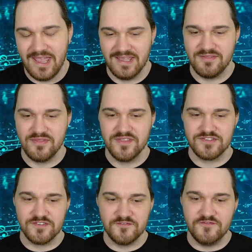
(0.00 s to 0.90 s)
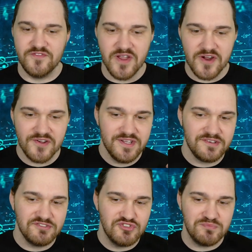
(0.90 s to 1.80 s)
and this
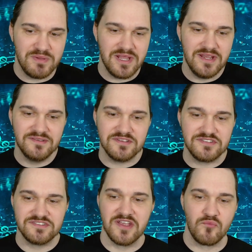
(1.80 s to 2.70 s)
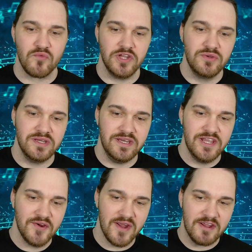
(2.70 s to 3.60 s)
varying speed descent where you can
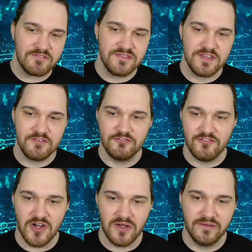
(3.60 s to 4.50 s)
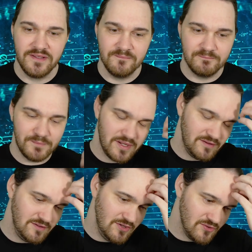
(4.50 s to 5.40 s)
hear everything falling,
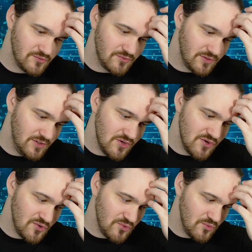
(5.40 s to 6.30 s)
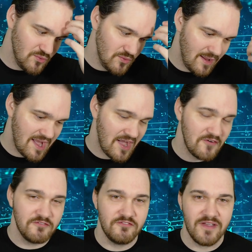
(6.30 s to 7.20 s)
but you don't really know
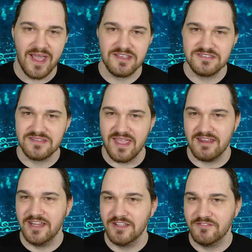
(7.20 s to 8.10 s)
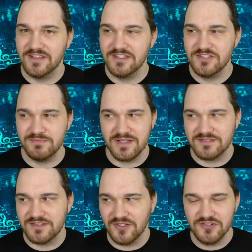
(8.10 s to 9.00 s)
how fast any of it is
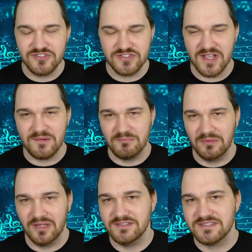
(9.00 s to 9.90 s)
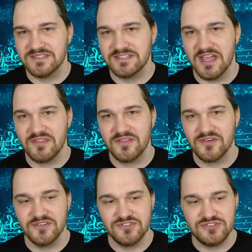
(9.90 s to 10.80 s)
because it all just kind of blends
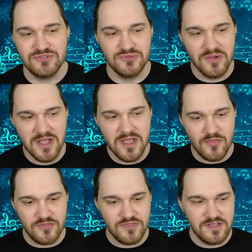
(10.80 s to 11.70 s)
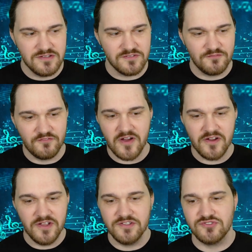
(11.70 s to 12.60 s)
together into these
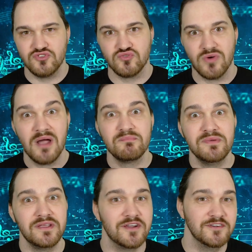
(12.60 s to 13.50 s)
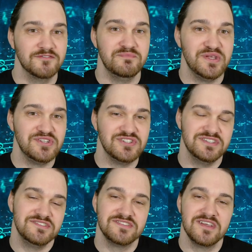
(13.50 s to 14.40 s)
various dropping of
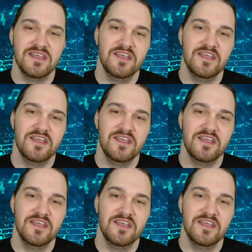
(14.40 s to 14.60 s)
pitches.